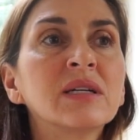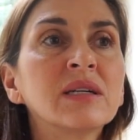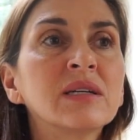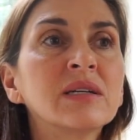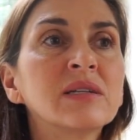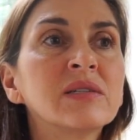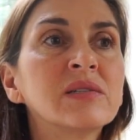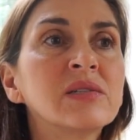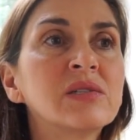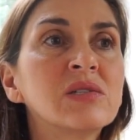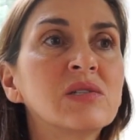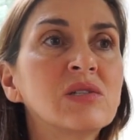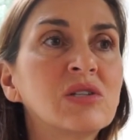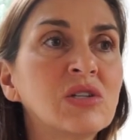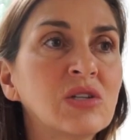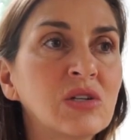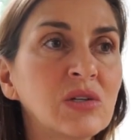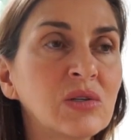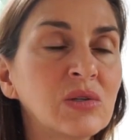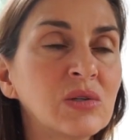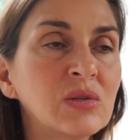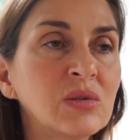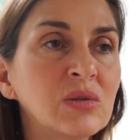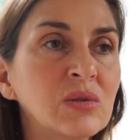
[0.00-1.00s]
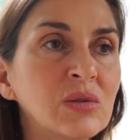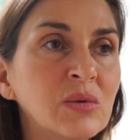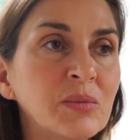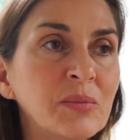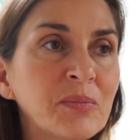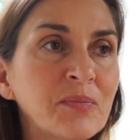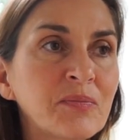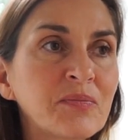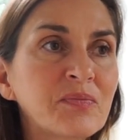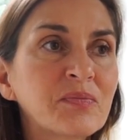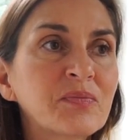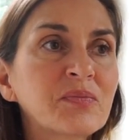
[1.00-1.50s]
is
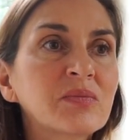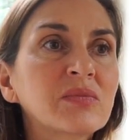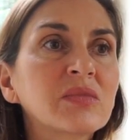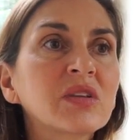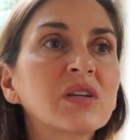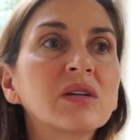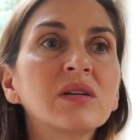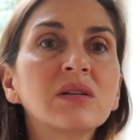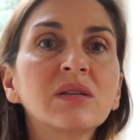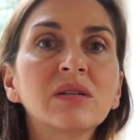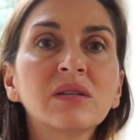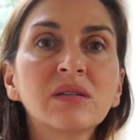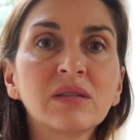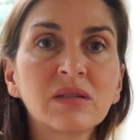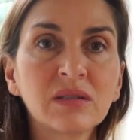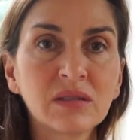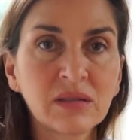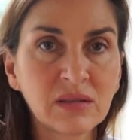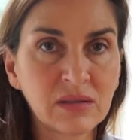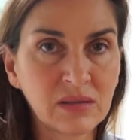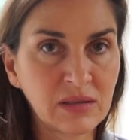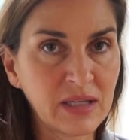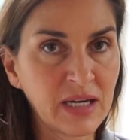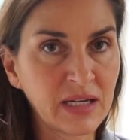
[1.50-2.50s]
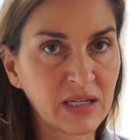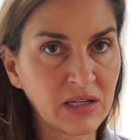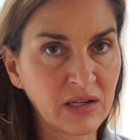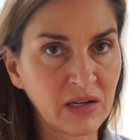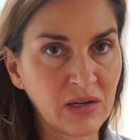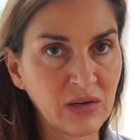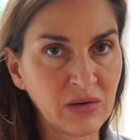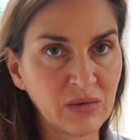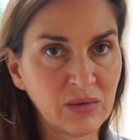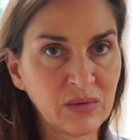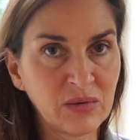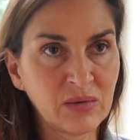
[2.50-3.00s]
to let
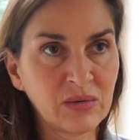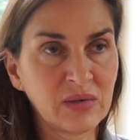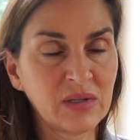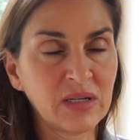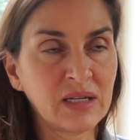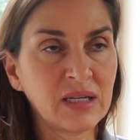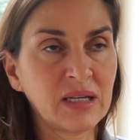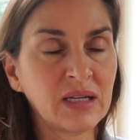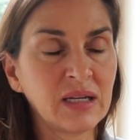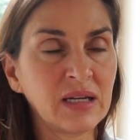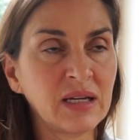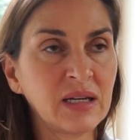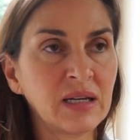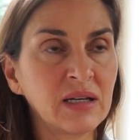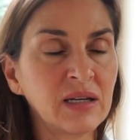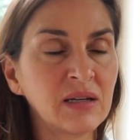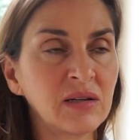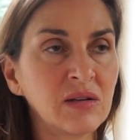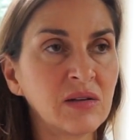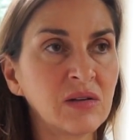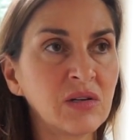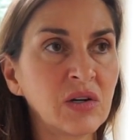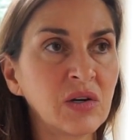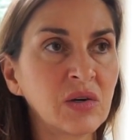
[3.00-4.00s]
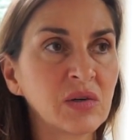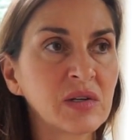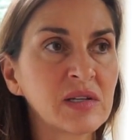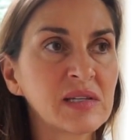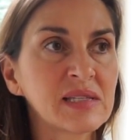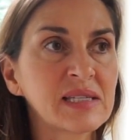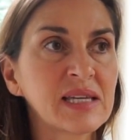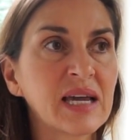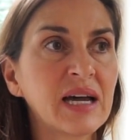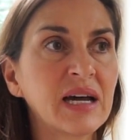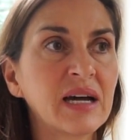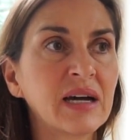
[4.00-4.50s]
go and
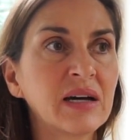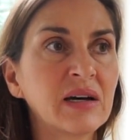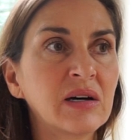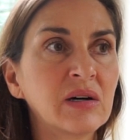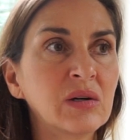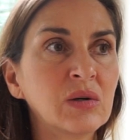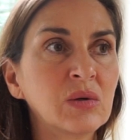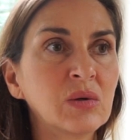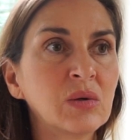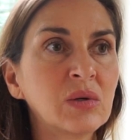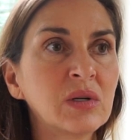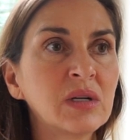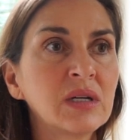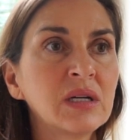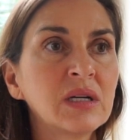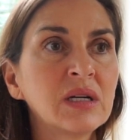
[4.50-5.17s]
notice how